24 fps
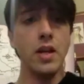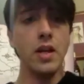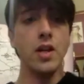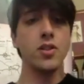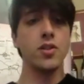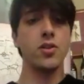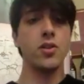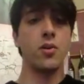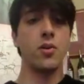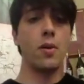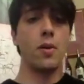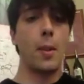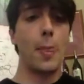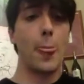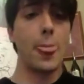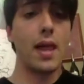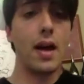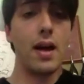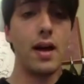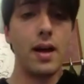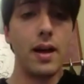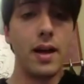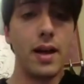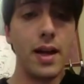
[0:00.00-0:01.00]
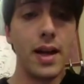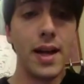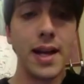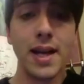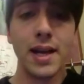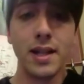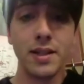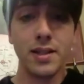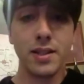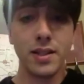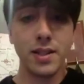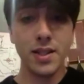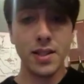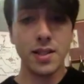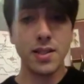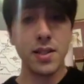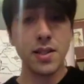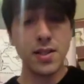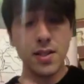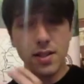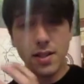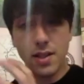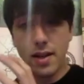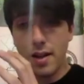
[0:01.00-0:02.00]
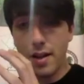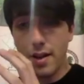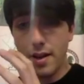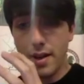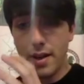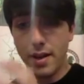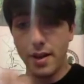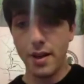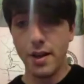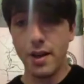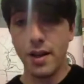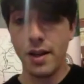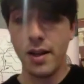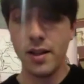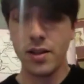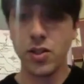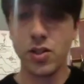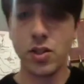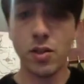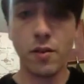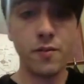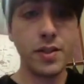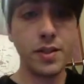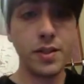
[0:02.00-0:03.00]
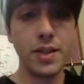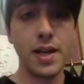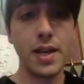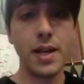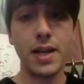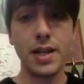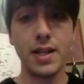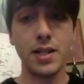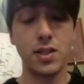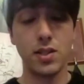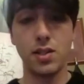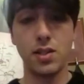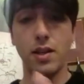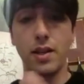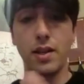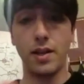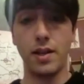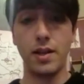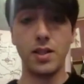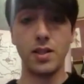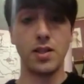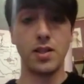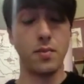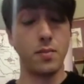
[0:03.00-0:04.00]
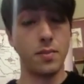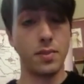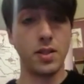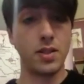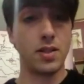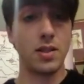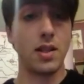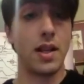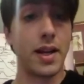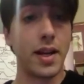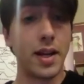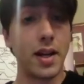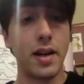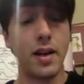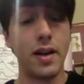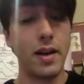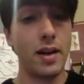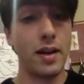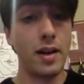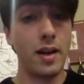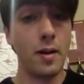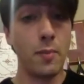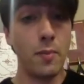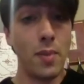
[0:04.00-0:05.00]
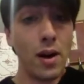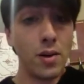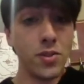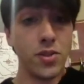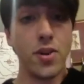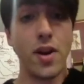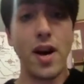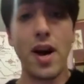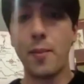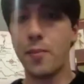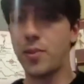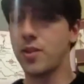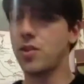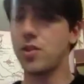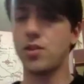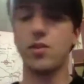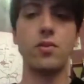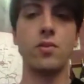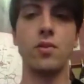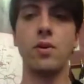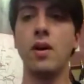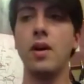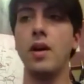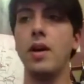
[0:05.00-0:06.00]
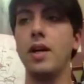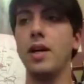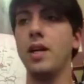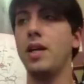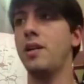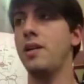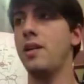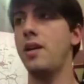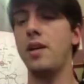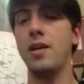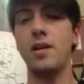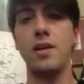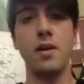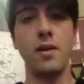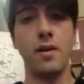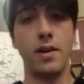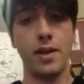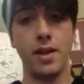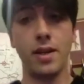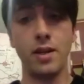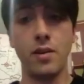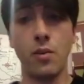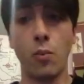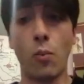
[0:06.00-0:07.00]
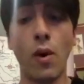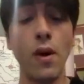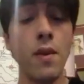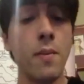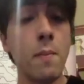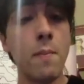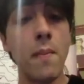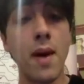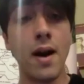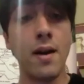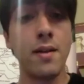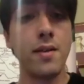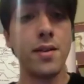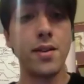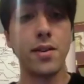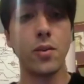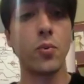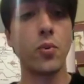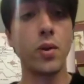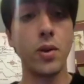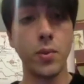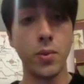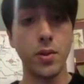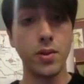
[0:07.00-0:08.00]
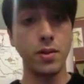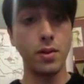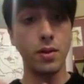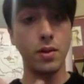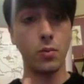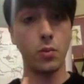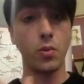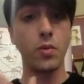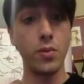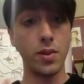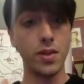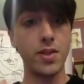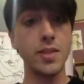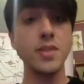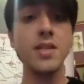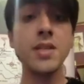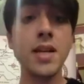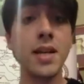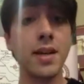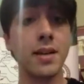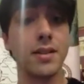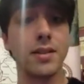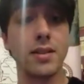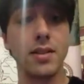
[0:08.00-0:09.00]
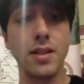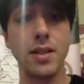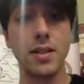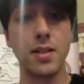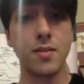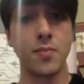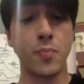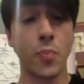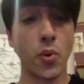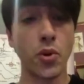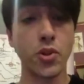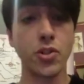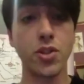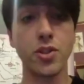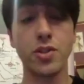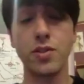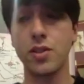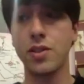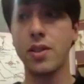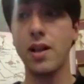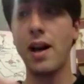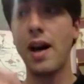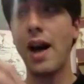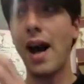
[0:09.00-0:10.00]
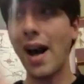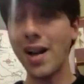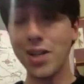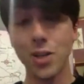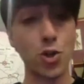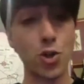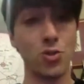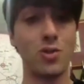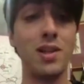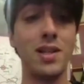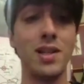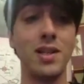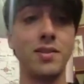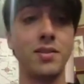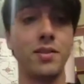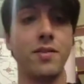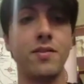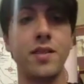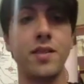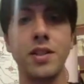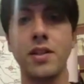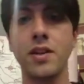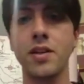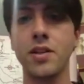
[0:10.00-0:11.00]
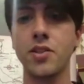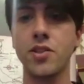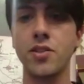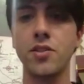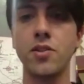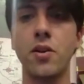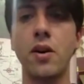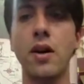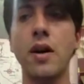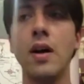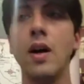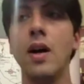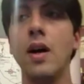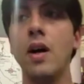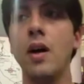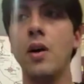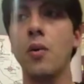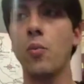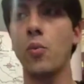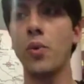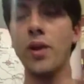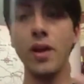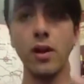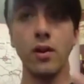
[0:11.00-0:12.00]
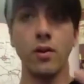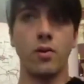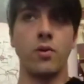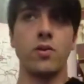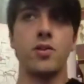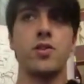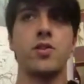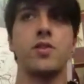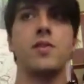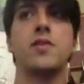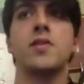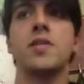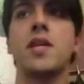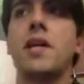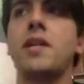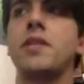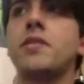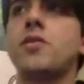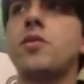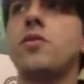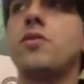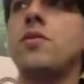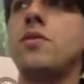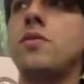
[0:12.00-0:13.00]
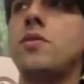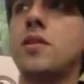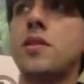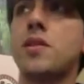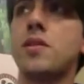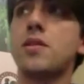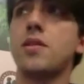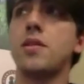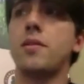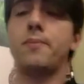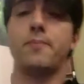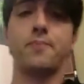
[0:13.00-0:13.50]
So again, this is something that it's like about to happen. So in 1 month, we will see this process actually in the vineyard. So we're also decided to do this.